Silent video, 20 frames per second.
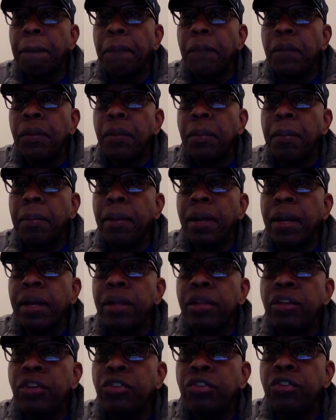
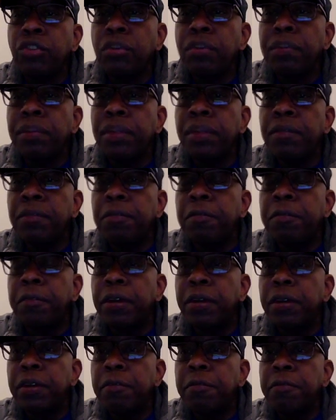Mike, you should be
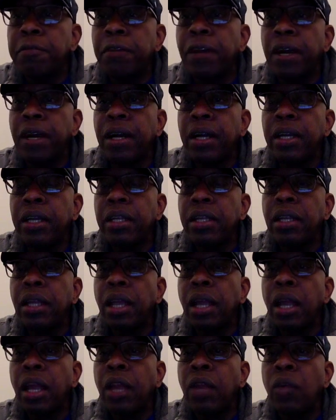verified
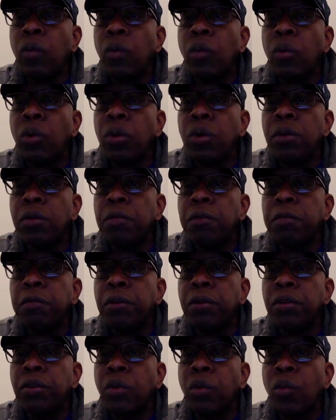and work
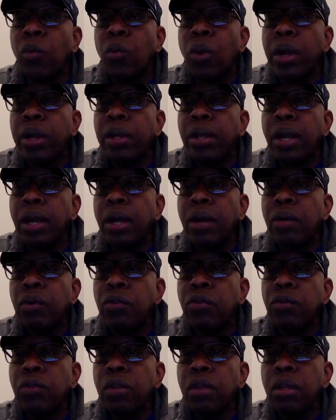for the White
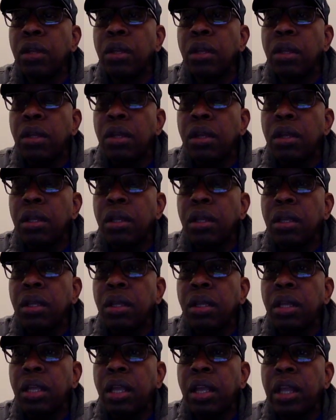House.
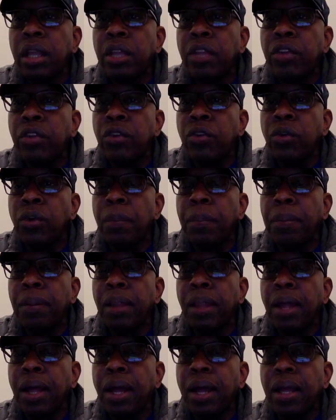Can you
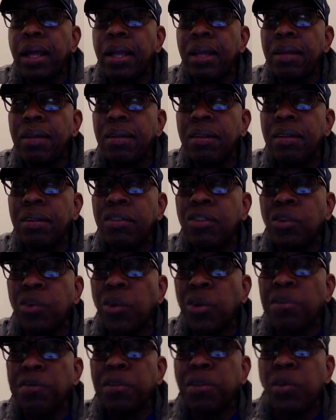apply to
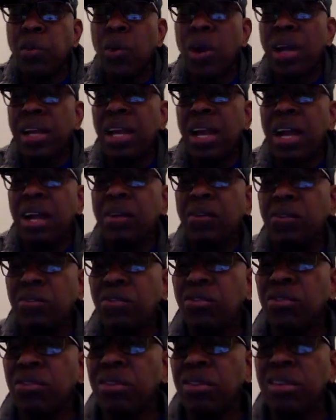work for the White
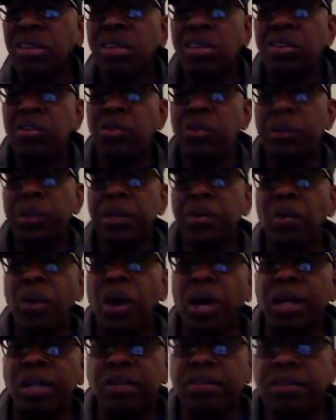House? Doing
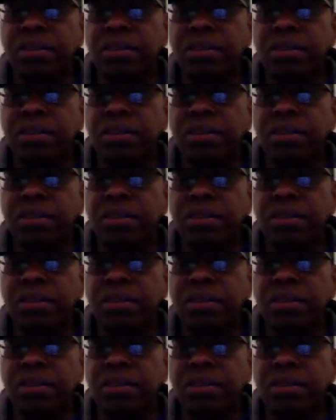what?